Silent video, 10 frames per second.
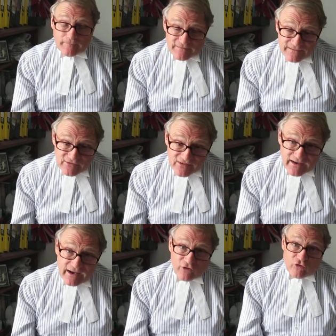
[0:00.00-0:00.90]

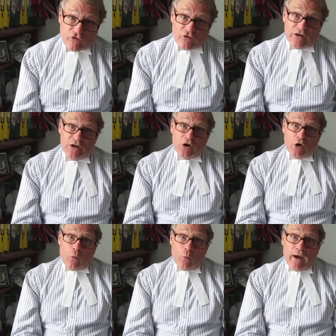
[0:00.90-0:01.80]
litigation
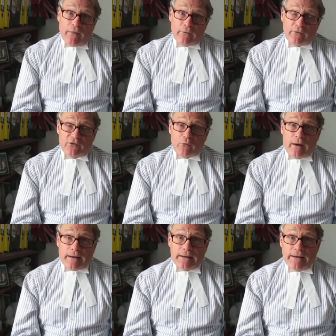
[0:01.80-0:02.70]
where there is
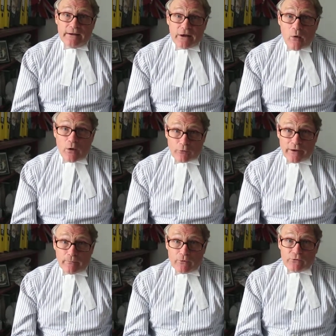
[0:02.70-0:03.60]
quite clearly no
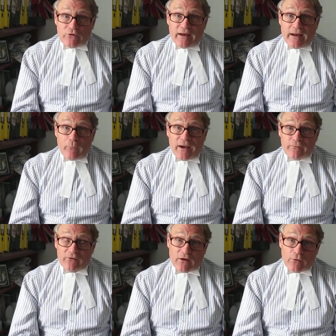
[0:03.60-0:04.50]
agreement and we
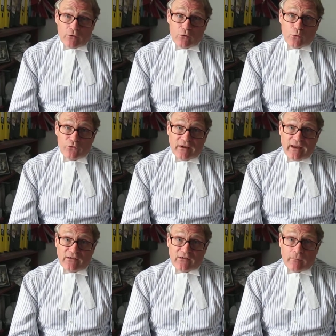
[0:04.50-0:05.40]
have to go to court to
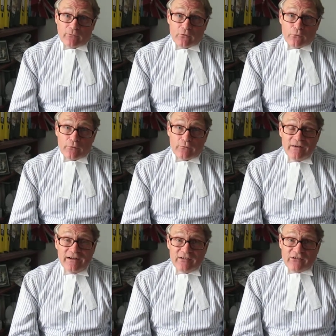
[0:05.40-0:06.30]
get some sort of
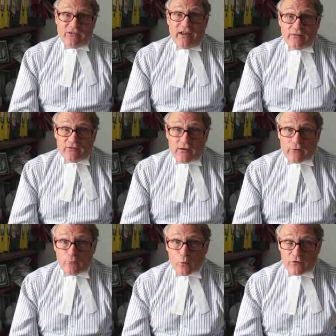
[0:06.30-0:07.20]
sense
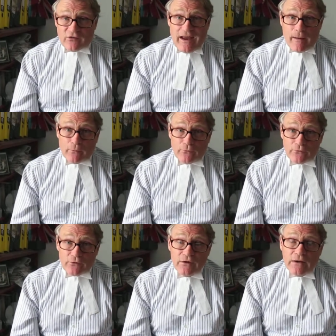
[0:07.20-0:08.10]
out of what has
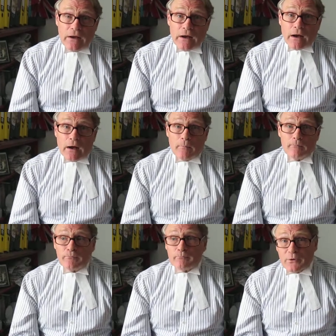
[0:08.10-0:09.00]
happened.
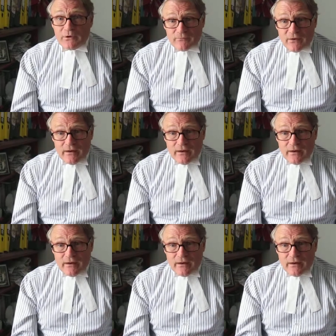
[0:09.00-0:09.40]
But